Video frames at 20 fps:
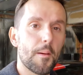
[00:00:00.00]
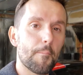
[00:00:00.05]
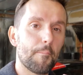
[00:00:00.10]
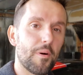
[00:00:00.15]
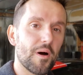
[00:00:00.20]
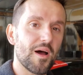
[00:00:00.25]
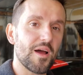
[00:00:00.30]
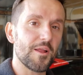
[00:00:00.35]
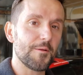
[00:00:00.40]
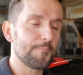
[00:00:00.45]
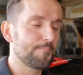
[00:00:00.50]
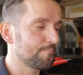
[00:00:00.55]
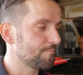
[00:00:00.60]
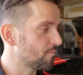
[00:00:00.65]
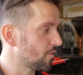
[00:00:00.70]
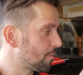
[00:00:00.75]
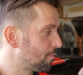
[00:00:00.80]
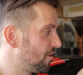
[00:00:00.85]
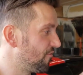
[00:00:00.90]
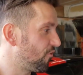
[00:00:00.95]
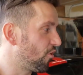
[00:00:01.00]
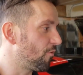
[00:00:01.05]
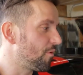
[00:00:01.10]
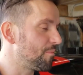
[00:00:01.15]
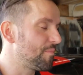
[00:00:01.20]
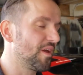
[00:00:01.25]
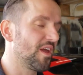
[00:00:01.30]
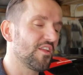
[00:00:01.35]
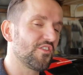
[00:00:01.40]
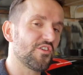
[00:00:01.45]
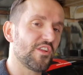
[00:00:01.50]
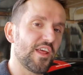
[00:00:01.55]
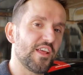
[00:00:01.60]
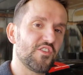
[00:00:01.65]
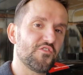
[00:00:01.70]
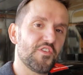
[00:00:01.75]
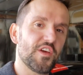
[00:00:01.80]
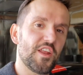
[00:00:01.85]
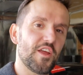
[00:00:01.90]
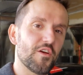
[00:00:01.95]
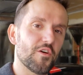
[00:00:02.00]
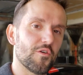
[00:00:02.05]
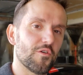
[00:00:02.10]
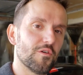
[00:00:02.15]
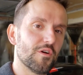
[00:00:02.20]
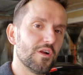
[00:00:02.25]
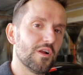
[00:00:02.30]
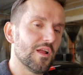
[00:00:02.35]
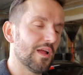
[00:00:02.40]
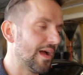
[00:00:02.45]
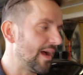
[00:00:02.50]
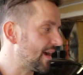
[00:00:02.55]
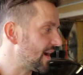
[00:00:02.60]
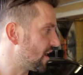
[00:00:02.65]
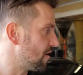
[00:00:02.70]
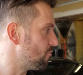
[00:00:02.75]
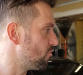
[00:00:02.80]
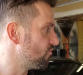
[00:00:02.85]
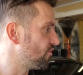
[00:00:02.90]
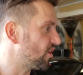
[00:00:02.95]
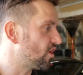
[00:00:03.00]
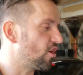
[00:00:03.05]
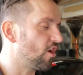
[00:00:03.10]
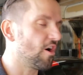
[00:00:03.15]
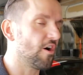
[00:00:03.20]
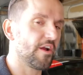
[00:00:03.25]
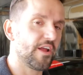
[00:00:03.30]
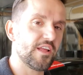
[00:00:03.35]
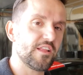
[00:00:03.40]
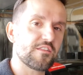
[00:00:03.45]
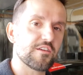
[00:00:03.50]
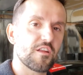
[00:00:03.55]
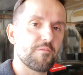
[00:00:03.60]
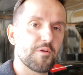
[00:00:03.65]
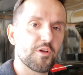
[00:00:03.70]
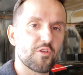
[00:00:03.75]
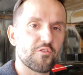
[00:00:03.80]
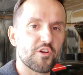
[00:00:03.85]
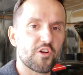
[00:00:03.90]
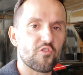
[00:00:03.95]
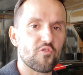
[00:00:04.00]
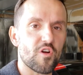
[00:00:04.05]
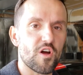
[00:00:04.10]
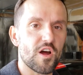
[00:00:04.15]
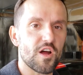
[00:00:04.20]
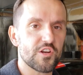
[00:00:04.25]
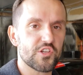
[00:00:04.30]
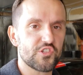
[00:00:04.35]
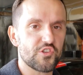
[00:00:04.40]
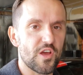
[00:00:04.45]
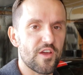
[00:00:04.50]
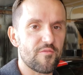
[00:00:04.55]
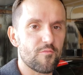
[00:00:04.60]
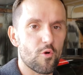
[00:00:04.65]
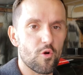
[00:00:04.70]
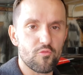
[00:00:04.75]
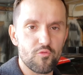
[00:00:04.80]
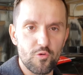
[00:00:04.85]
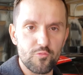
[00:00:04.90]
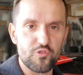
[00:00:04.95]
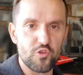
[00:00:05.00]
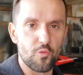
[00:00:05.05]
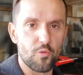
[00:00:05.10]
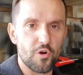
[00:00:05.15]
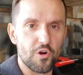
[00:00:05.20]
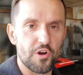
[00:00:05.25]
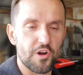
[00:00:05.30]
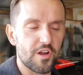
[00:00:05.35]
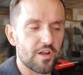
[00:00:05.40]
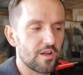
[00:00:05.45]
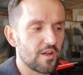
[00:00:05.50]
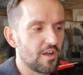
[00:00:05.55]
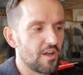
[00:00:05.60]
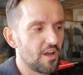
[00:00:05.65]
But before we begin today's video, I got to move the car into the middle of the garage so I have more room to work,